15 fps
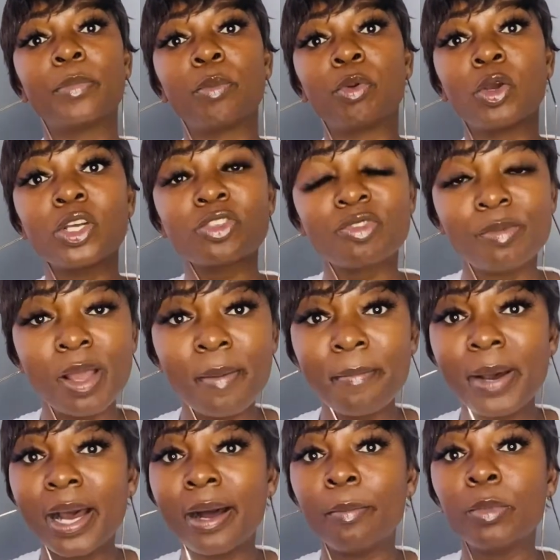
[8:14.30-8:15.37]
because
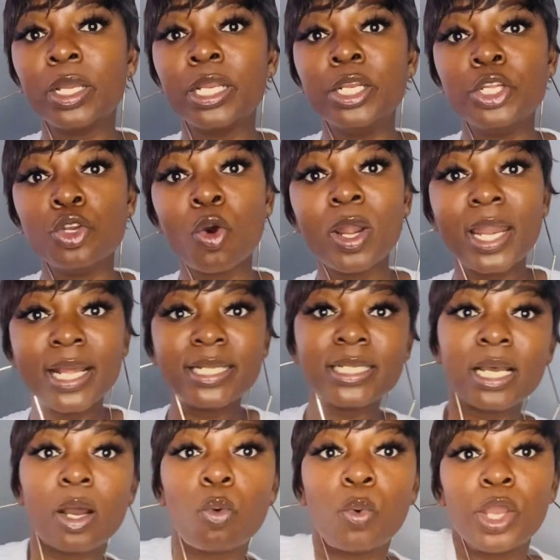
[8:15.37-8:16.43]
remember, in your
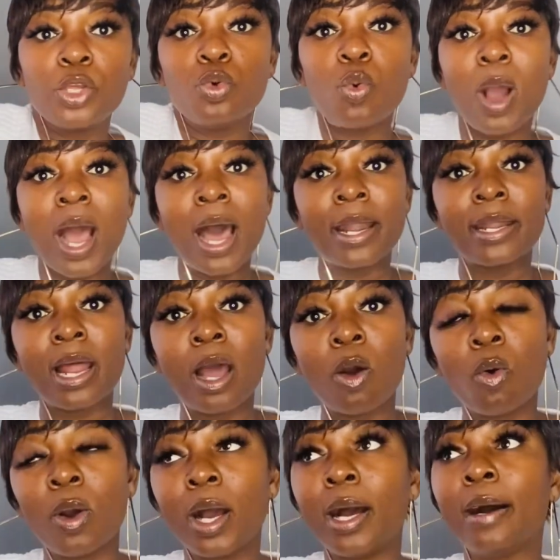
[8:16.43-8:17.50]
letter where you are
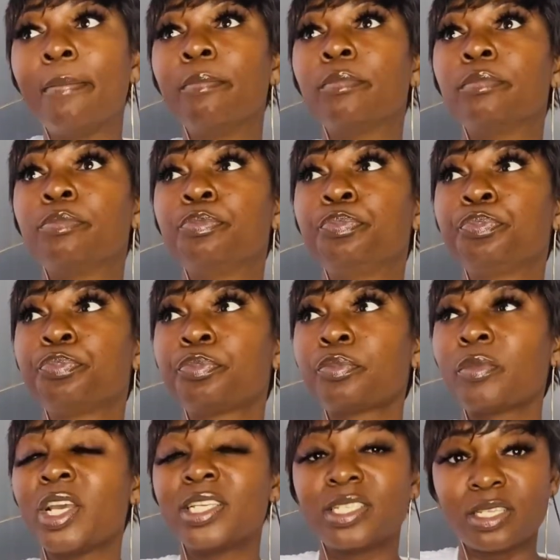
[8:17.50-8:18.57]
now
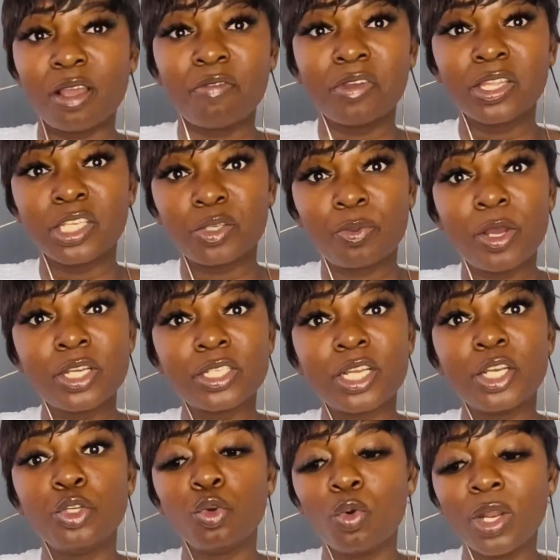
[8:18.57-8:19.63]
serving this
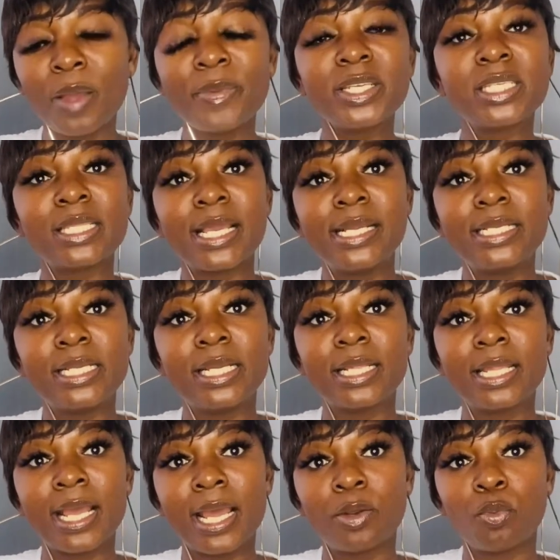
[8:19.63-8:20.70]
person, you're going to be stating
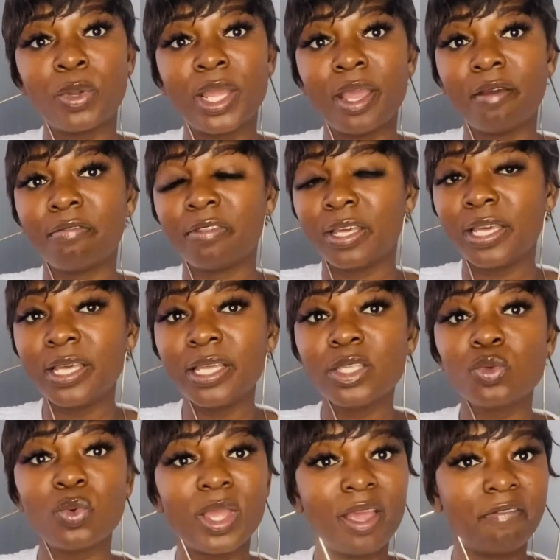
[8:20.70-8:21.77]
that we have kids,
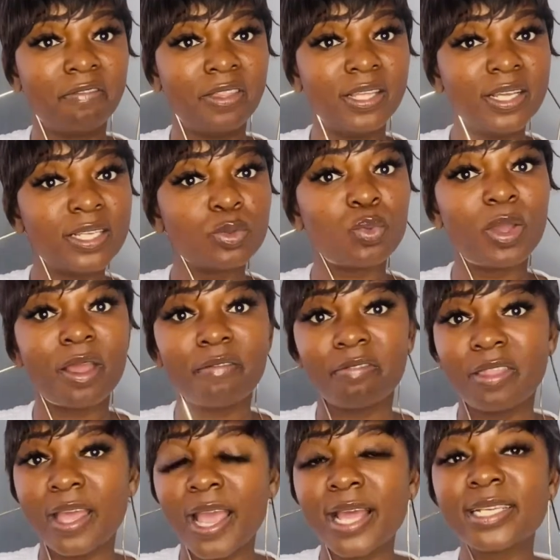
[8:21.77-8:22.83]
we have this, we have
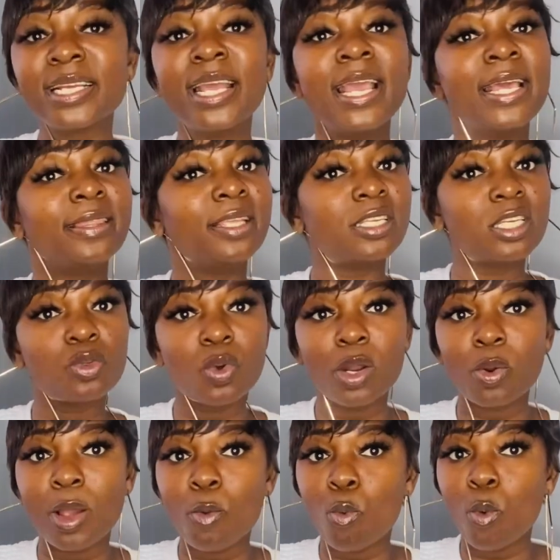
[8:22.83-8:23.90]
that, this is what
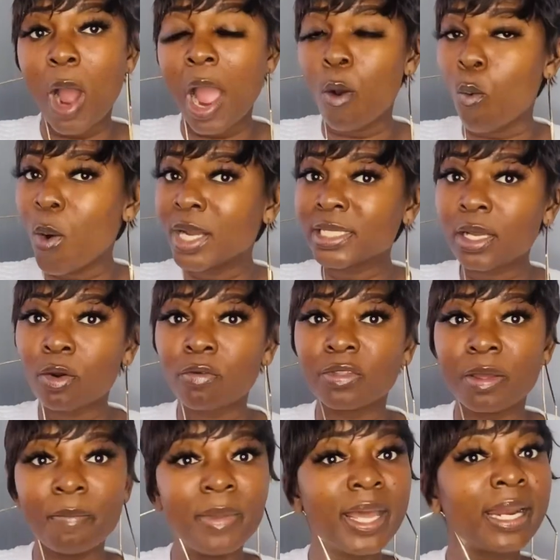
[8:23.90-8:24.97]
I want out of the
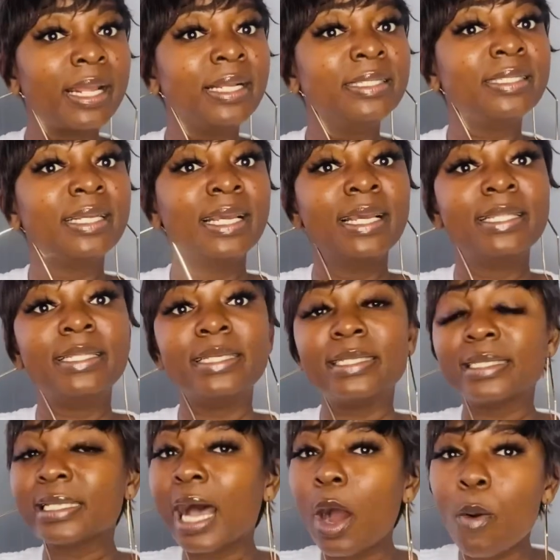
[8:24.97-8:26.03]
marriage, this
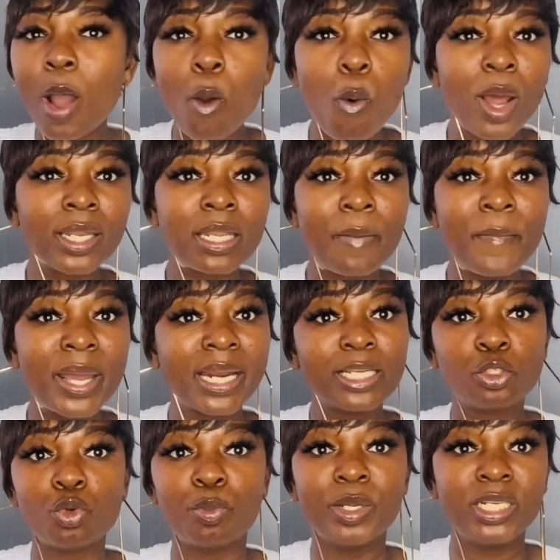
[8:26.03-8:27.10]
is how I want the marriage
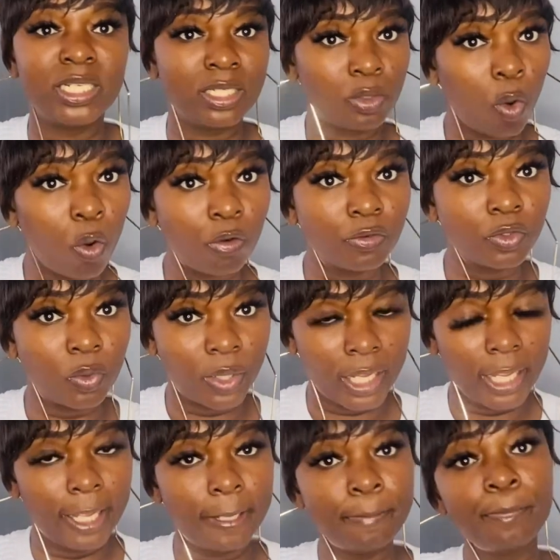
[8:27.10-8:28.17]
to be dissolved.
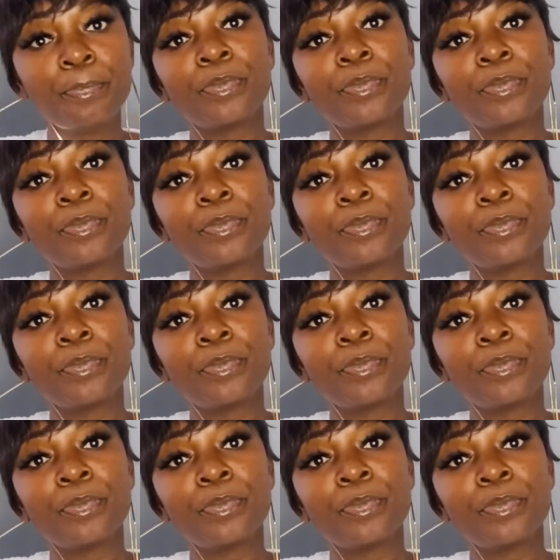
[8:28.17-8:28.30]
Okay,